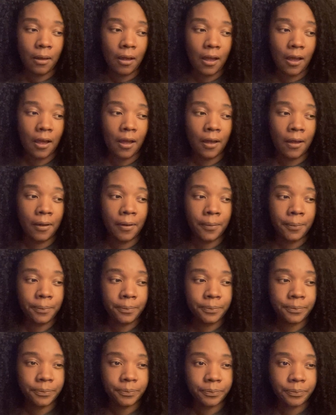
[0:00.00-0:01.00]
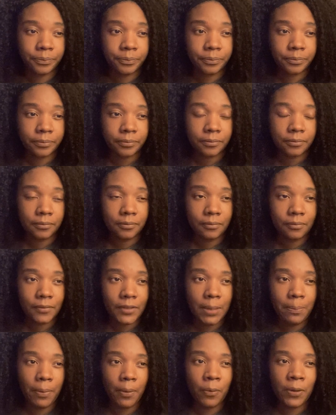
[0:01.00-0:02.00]

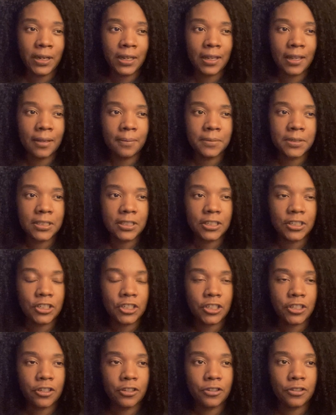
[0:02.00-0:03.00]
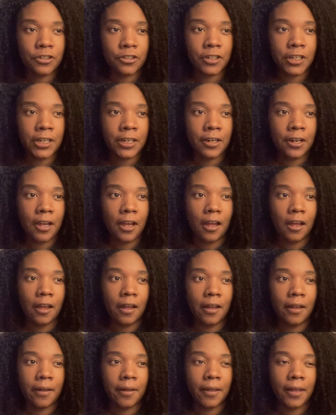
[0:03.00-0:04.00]
But when it comes to children,
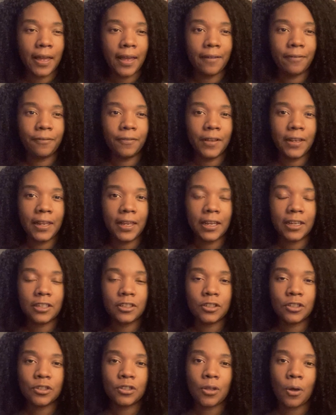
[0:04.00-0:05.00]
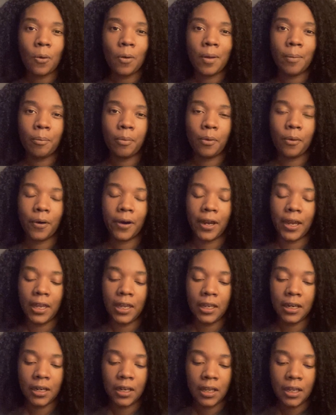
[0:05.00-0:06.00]
I feel like it's so
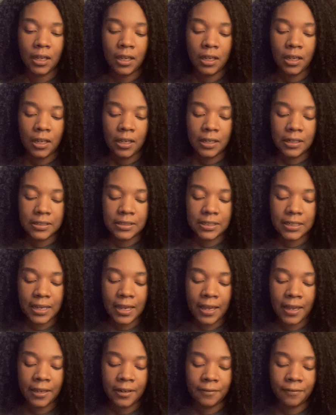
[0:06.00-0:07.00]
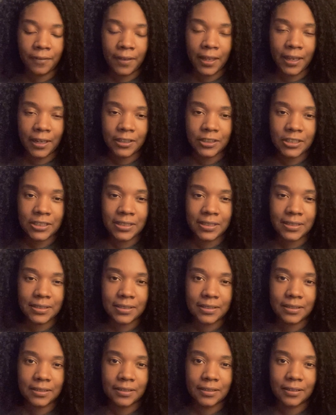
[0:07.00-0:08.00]
important to kind of like just
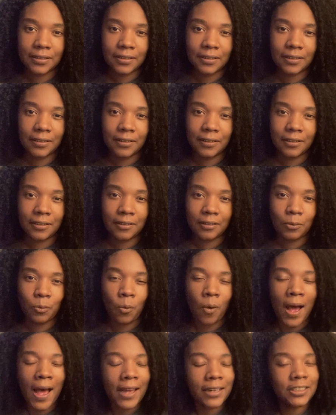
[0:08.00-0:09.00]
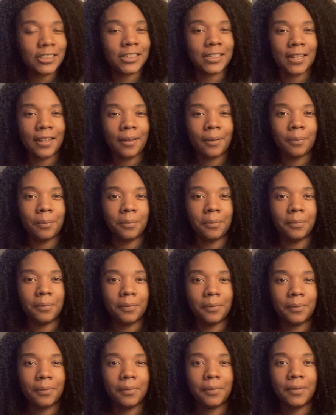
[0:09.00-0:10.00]
watch them,
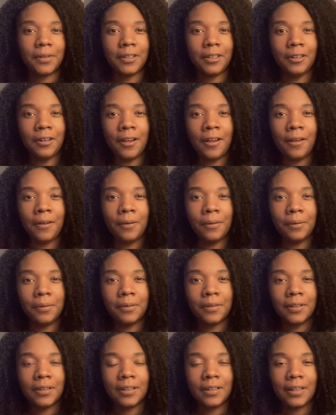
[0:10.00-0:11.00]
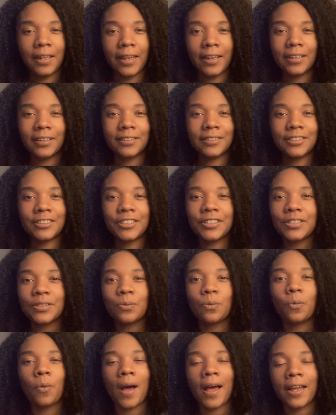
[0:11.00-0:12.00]
like just
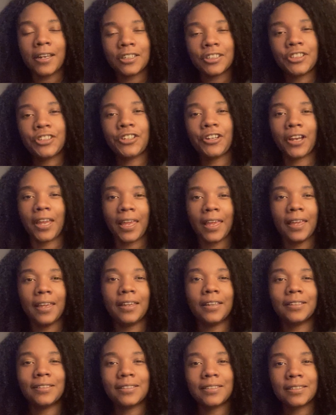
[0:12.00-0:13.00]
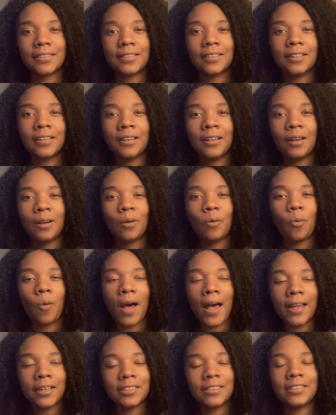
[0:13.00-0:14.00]
watch your kids,
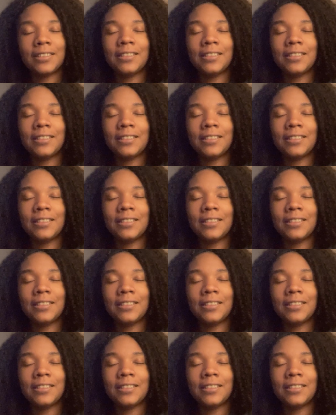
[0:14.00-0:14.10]
watch